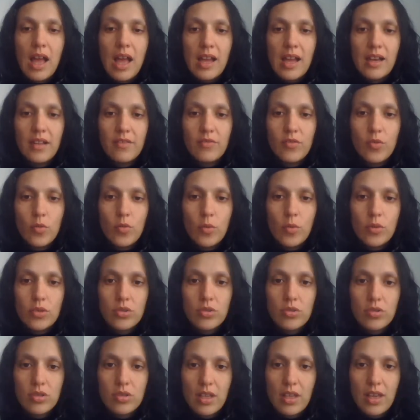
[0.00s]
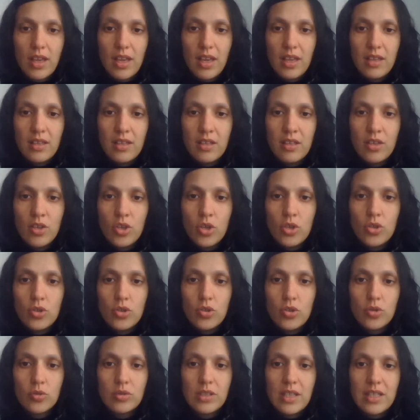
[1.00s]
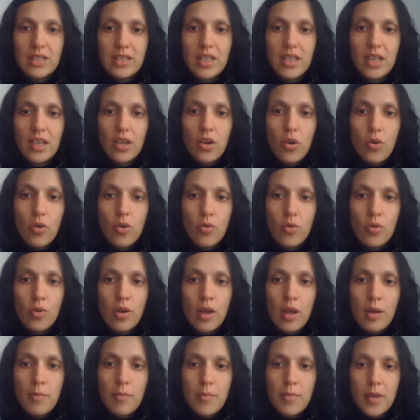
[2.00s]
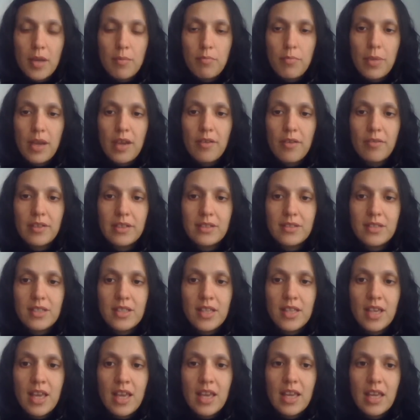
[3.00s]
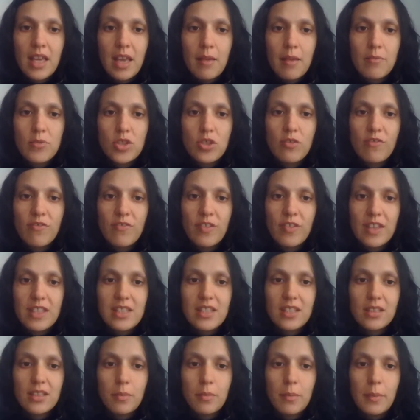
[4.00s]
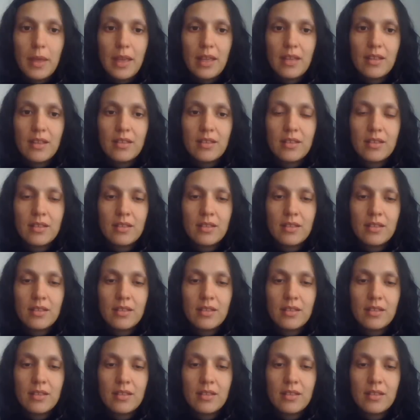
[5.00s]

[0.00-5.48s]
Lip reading: And if you want to say, 2 days ago my parents came to visit me.